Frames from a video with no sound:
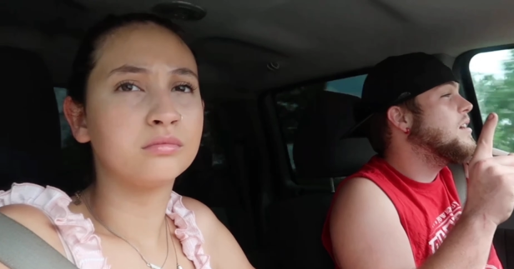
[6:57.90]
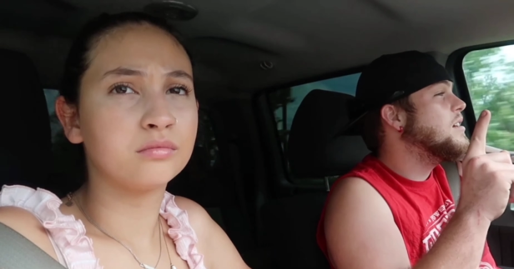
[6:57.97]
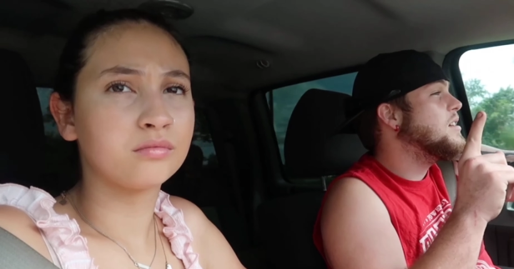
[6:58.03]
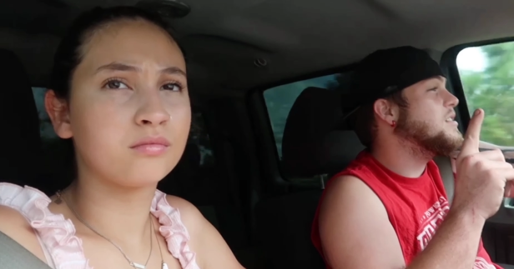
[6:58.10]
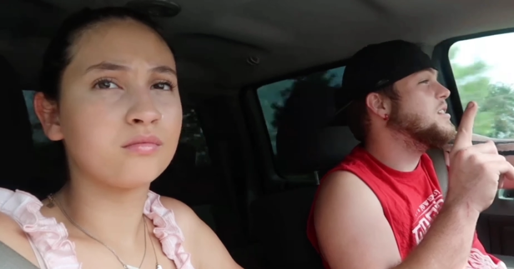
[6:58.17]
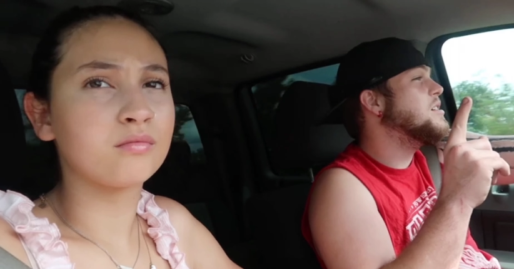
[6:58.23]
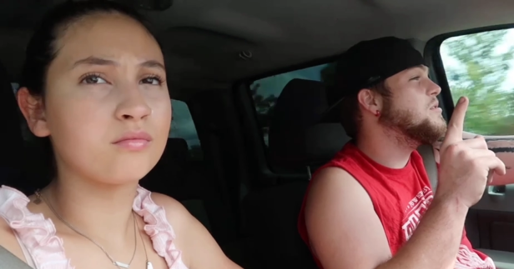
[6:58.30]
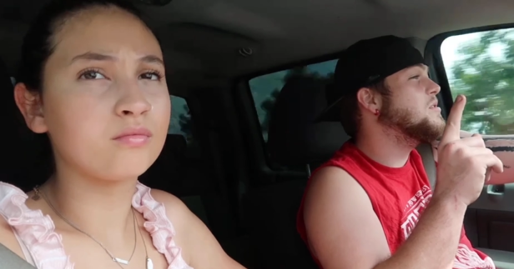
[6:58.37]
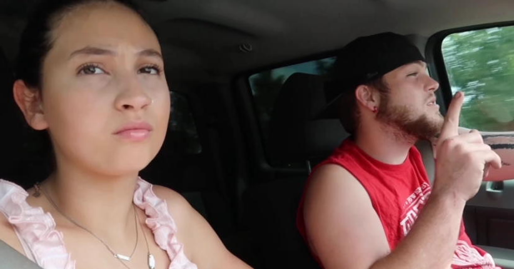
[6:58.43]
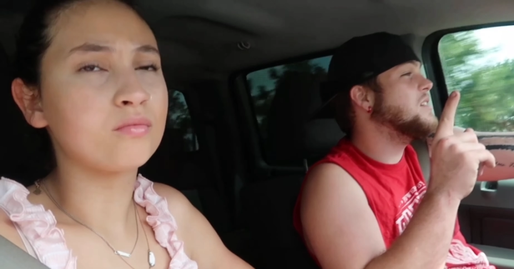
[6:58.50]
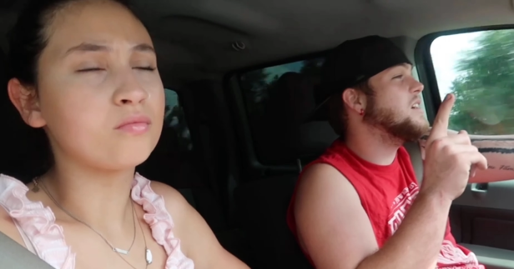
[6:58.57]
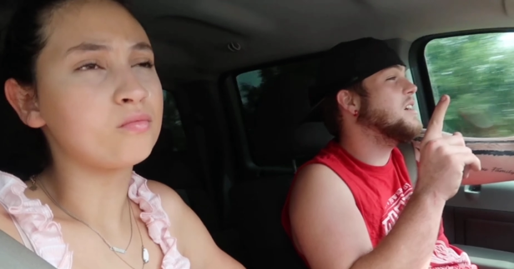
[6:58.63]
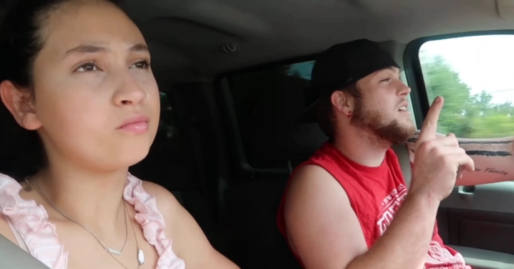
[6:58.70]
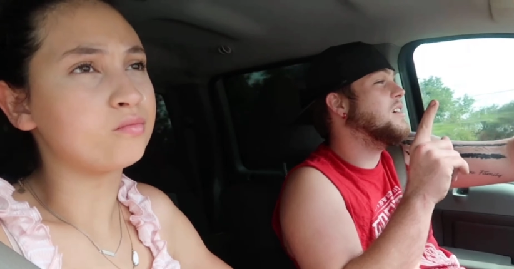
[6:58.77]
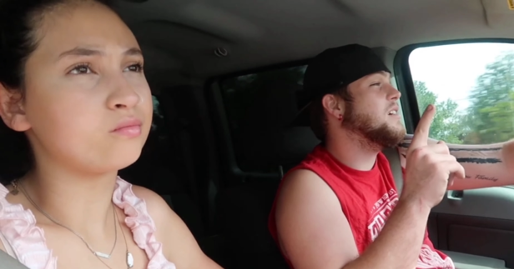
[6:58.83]
Speaker 1: Cause he was
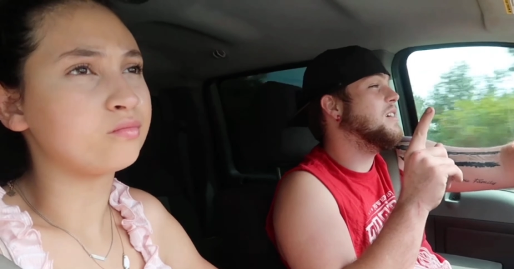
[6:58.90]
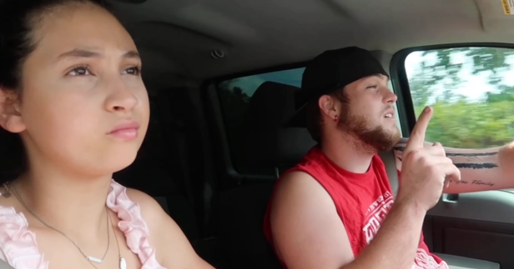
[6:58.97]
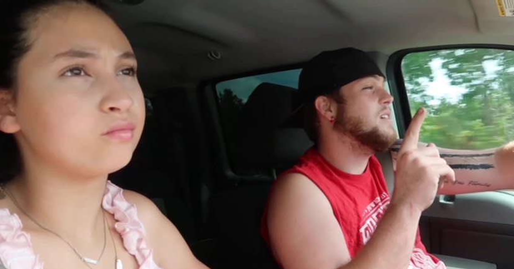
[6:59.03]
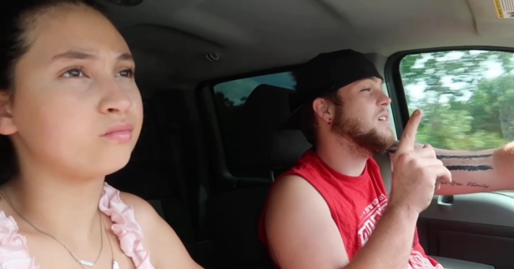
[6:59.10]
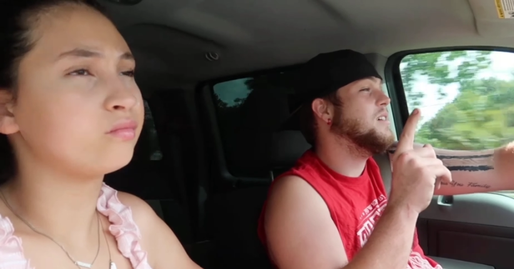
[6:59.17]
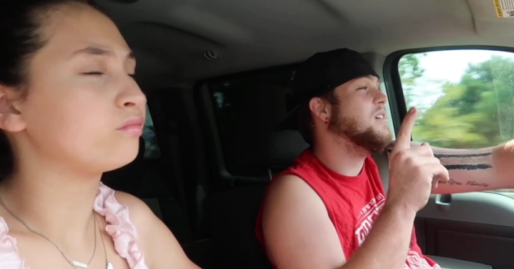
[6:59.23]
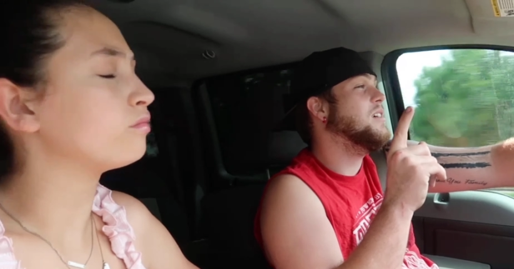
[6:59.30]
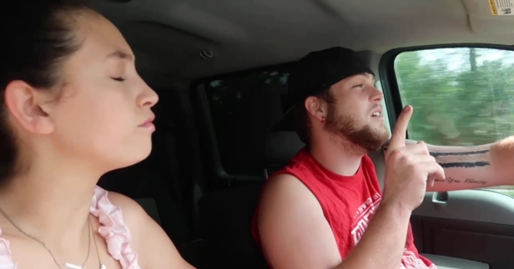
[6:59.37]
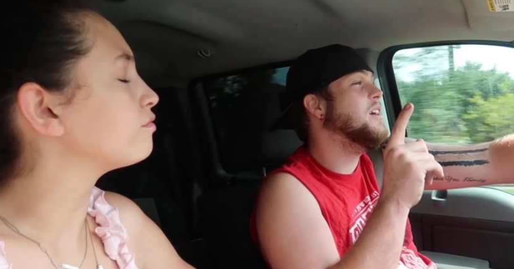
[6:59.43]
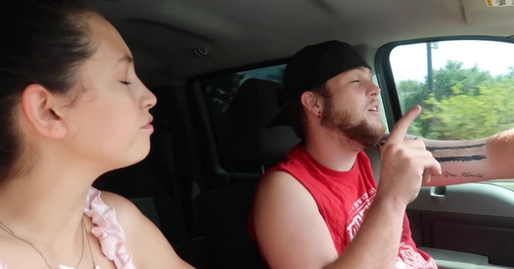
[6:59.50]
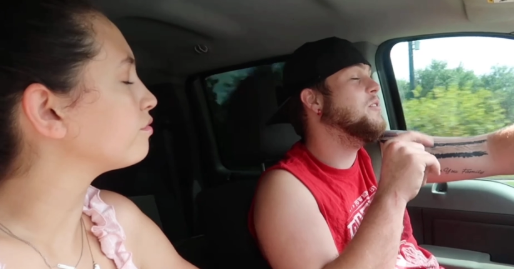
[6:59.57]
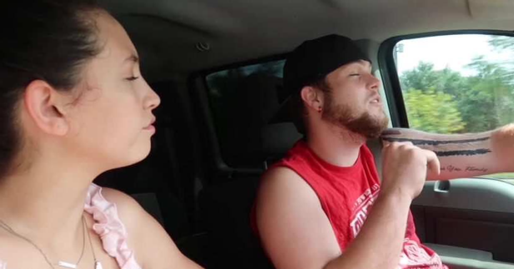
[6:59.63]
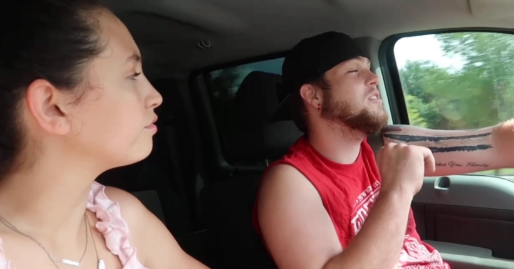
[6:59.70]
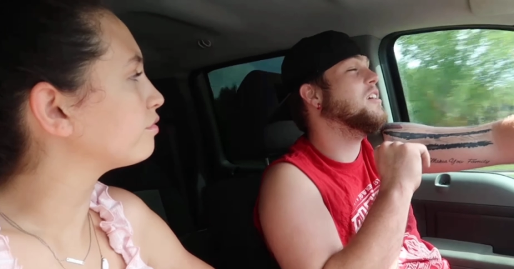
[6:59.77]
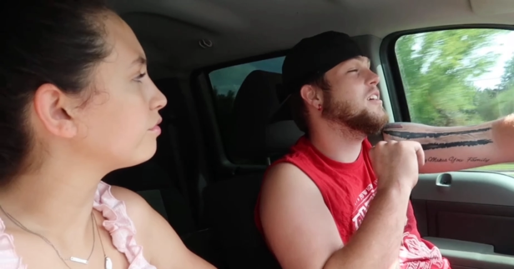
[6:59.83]
like,
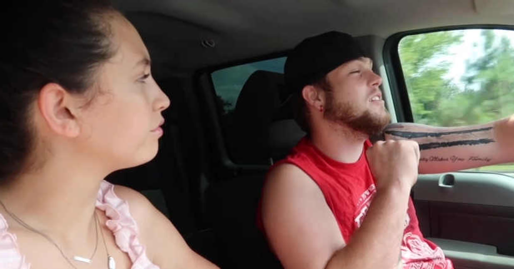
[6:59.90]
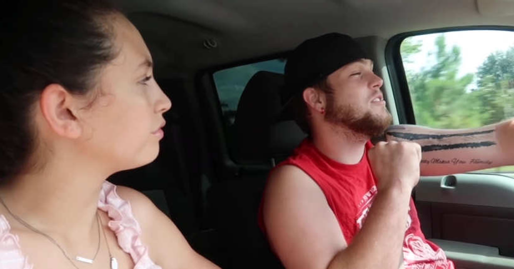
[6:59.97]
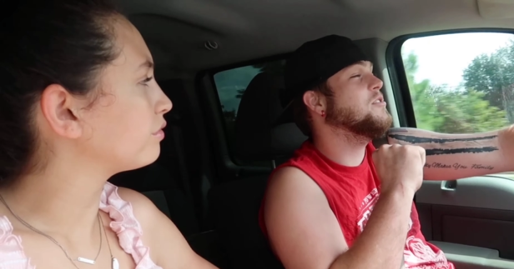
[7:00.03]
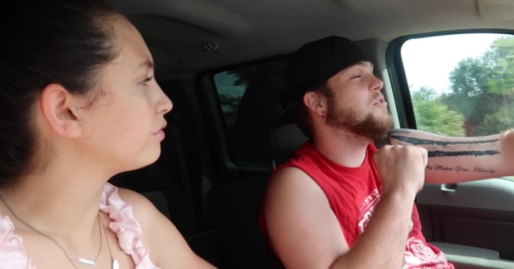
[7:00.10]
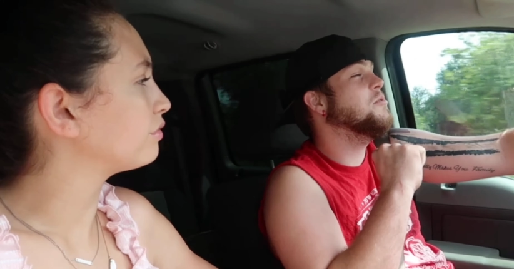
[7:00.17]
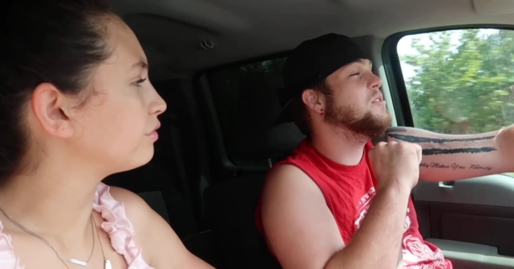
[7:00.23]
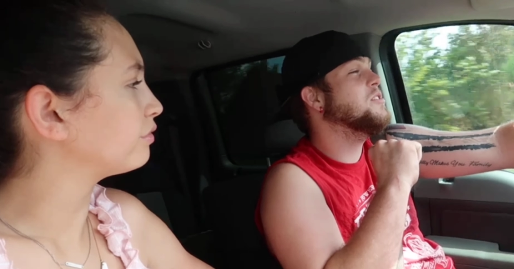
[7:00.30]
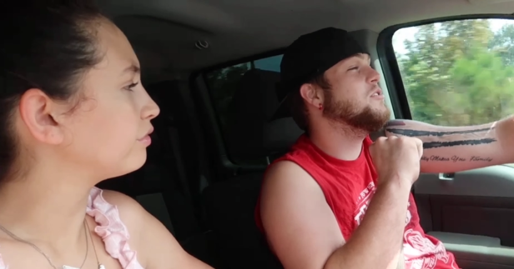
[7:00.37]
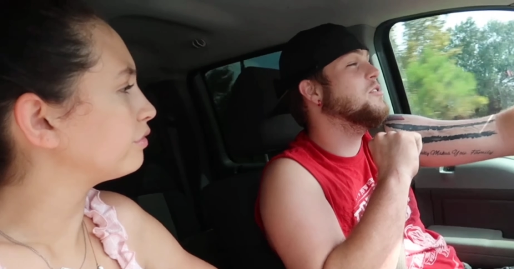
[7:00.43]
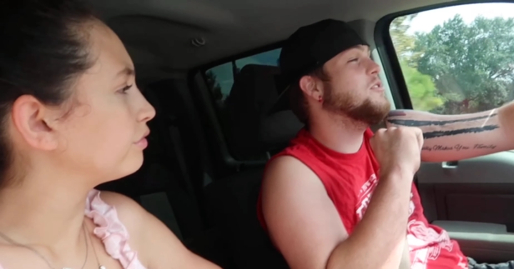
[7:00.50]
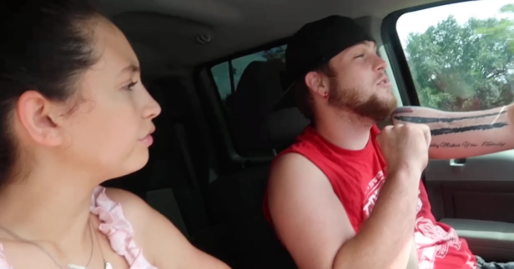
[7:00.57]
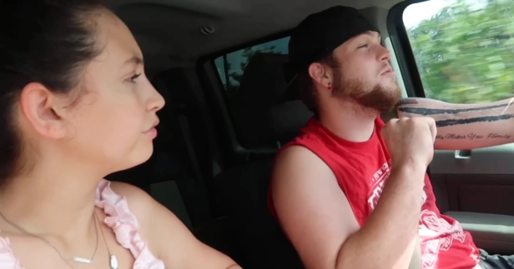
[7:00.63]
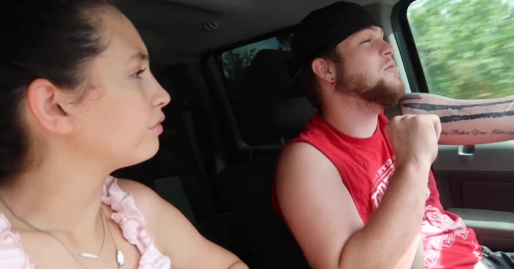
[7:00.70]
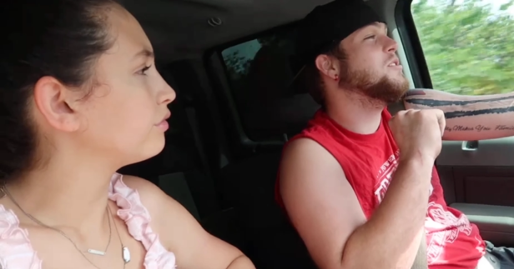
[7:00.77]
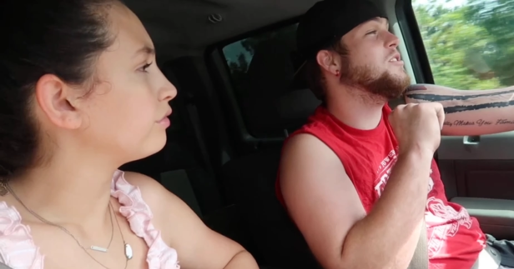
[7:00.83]
he was like, so what's
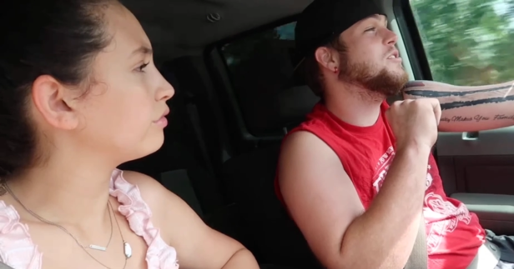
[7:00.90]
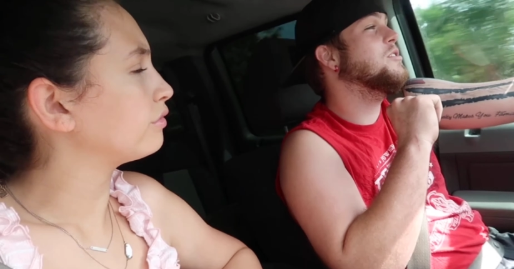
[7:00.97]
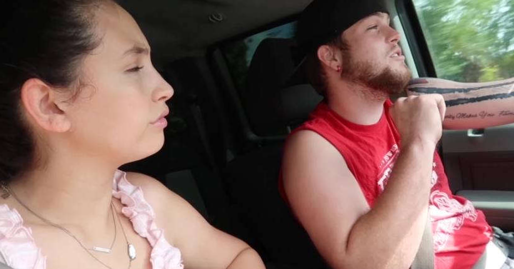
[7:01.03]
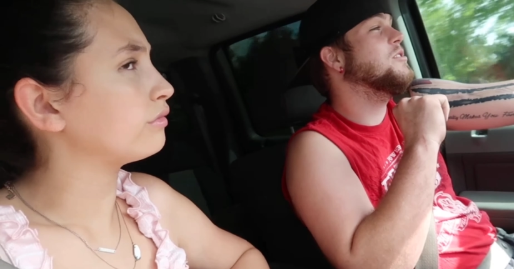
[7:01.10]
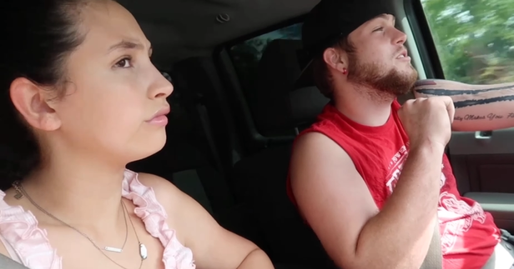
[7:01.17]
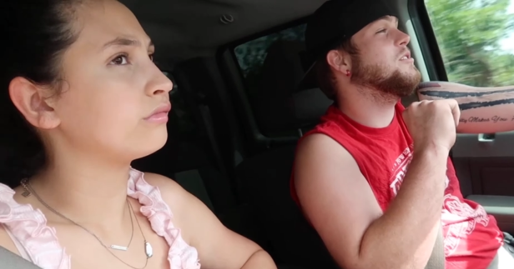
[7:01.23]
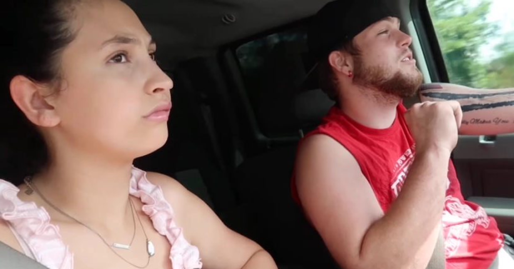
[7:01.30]
your, what's your,